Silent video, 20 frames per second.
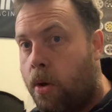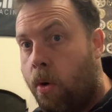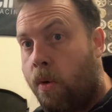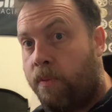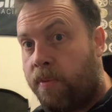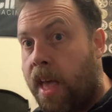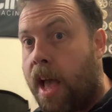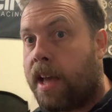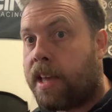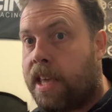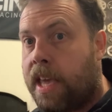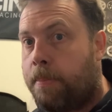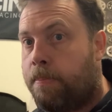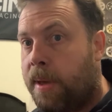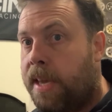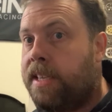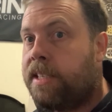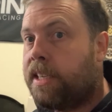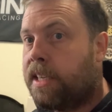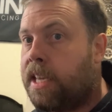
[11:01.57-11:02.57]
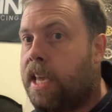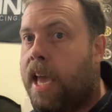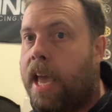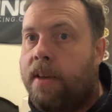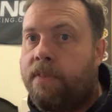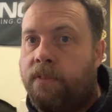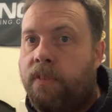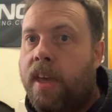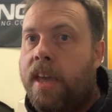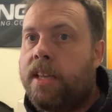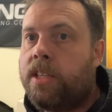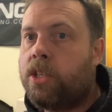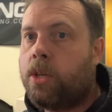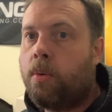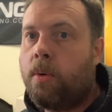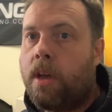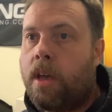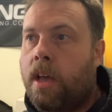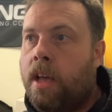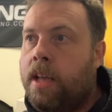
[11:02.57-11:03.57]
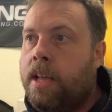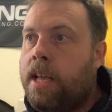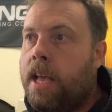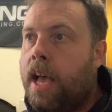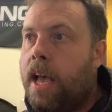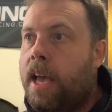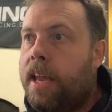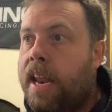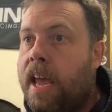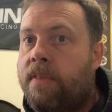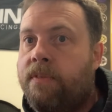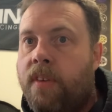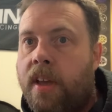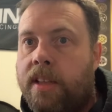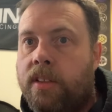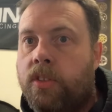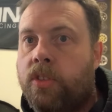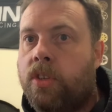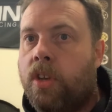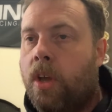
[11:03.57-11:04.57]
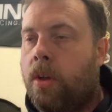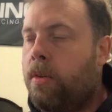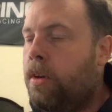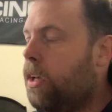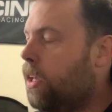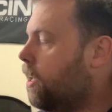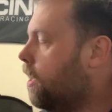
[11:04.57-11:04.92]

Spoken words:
of that piece of kit fitted to an Fn2.